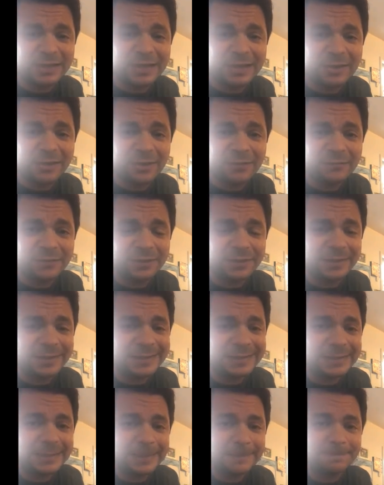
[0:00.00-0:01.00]
it however you
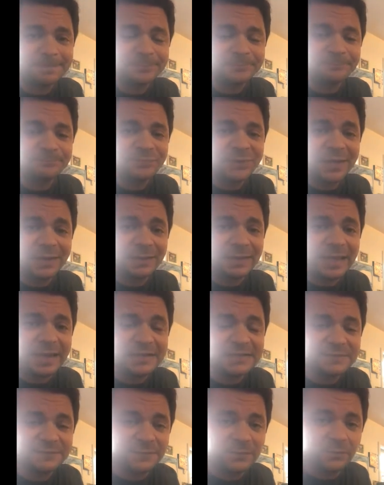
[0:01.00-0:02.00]
like it in a
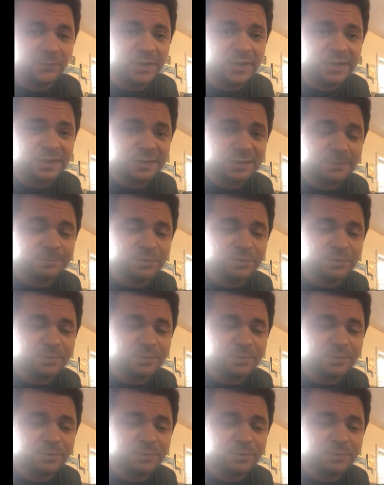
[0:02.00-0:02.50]
lot of different ways.